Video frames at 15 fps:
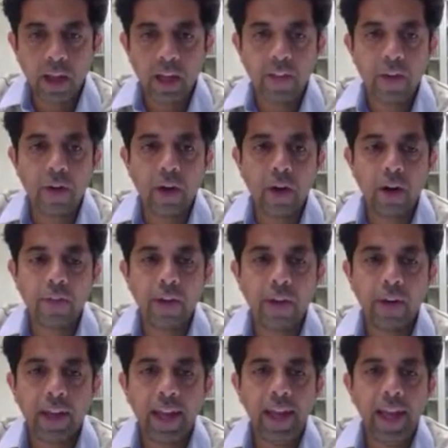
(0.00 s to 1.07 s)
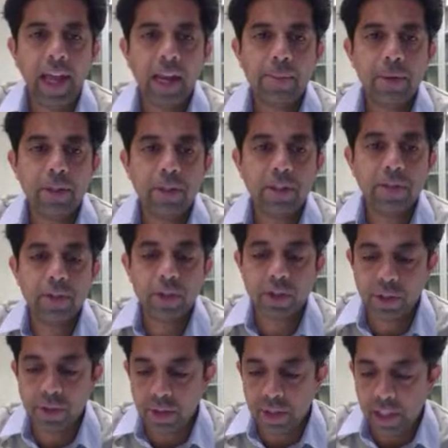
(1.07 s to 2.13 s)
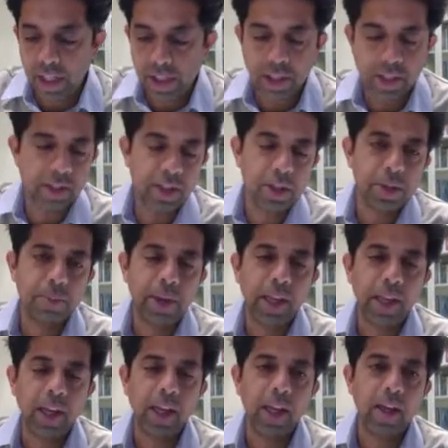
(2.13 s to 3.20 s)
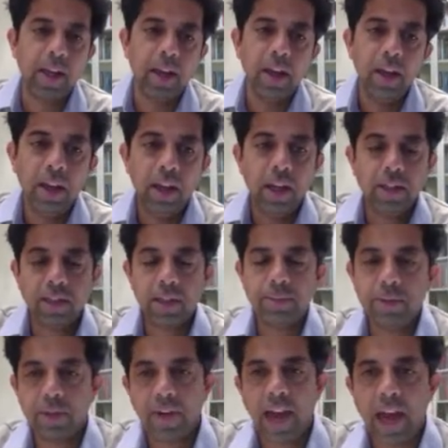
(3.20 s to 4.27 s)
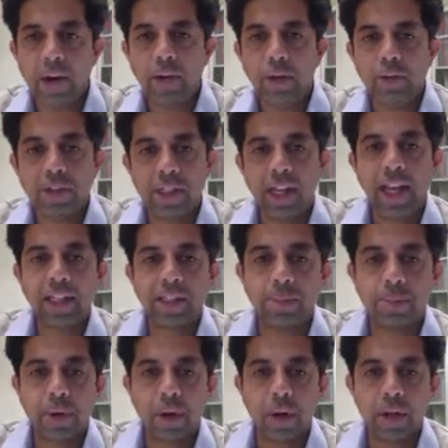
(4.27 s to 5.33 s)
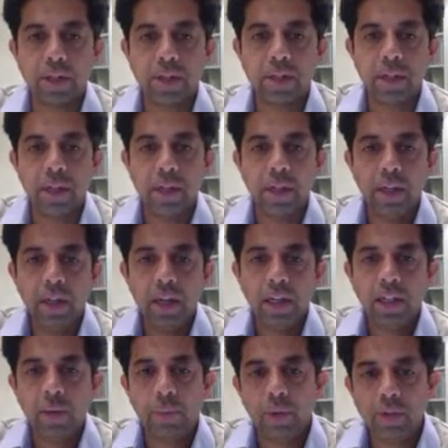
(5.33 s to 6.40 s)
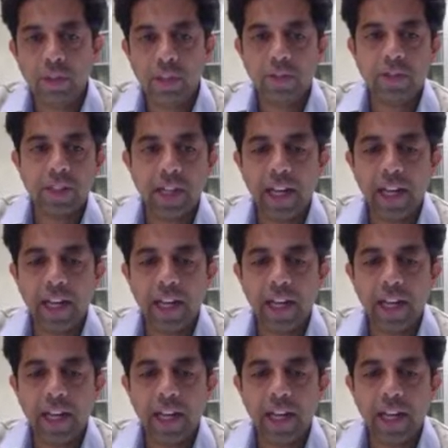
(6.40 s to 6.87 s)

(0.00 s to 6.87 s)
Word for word: You know, there are there are key elements of the strategic decision making in in terms of how you select a product, and then once you've